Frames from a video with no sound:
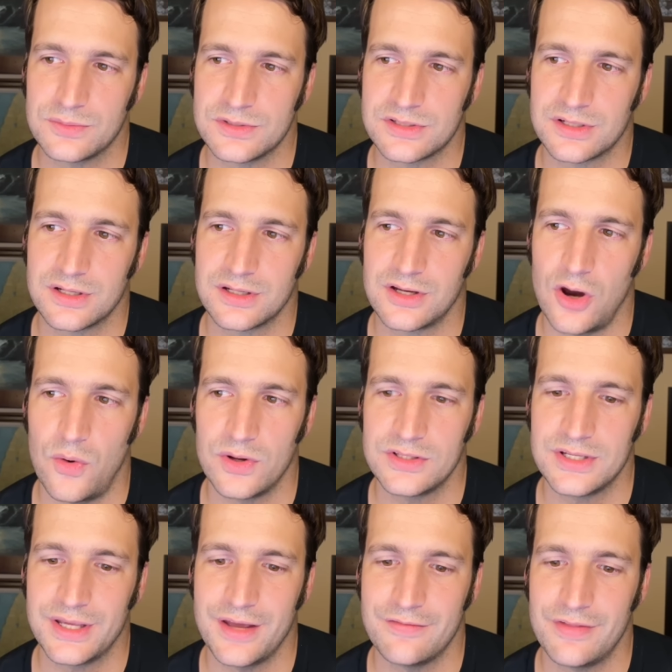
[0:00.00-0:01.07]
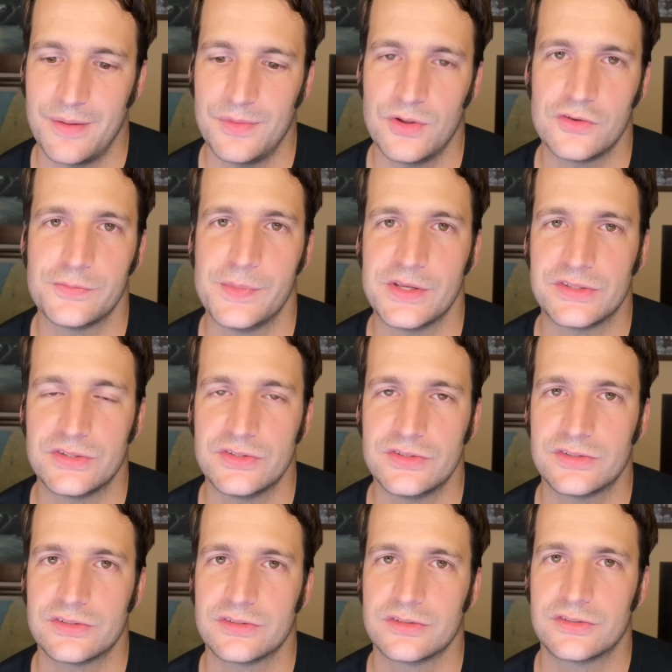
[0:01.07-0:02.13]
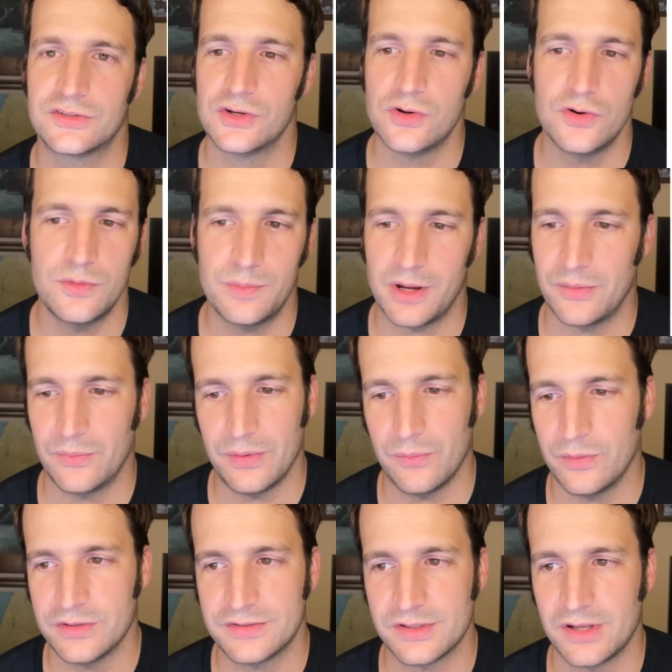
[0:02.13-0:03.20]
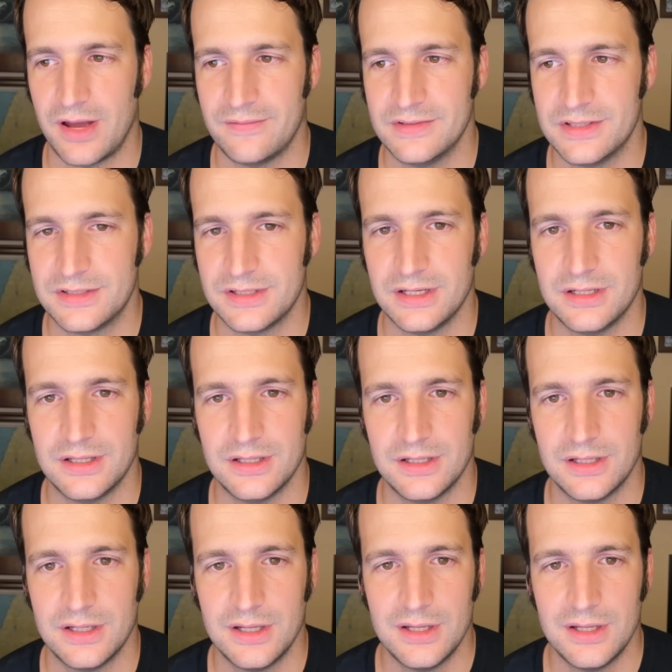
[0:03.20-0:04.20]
was going to give them those missiles soon, but we still haven't seen it.